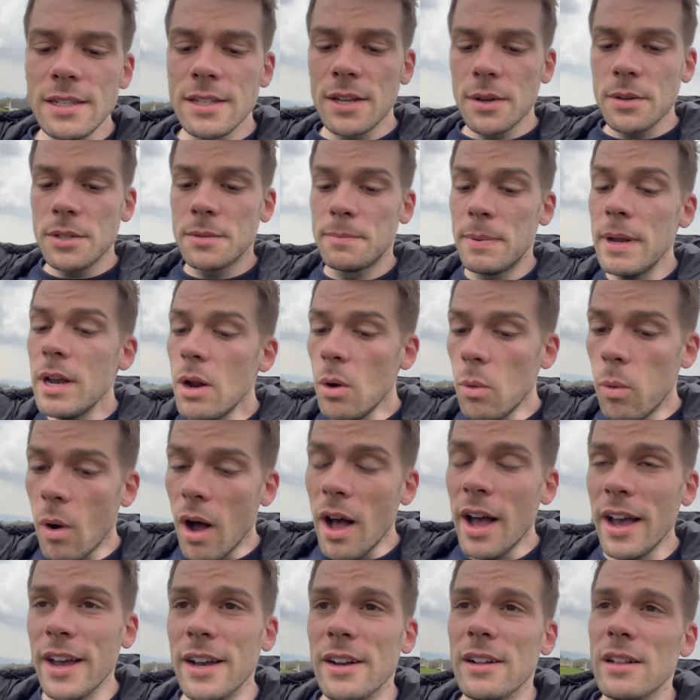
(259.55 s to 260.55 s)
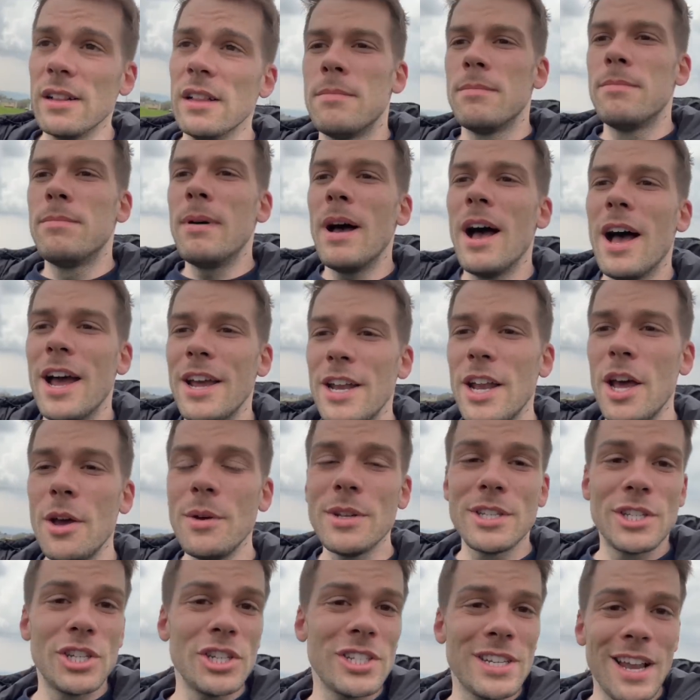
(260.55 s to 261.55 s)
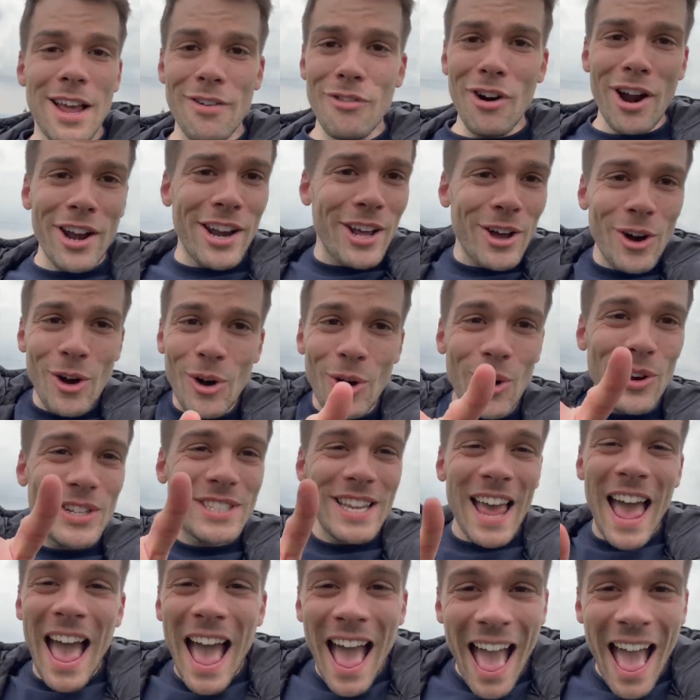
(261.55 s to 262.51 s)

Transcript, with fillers: So it's been a while, but I know it's just like riding a horse.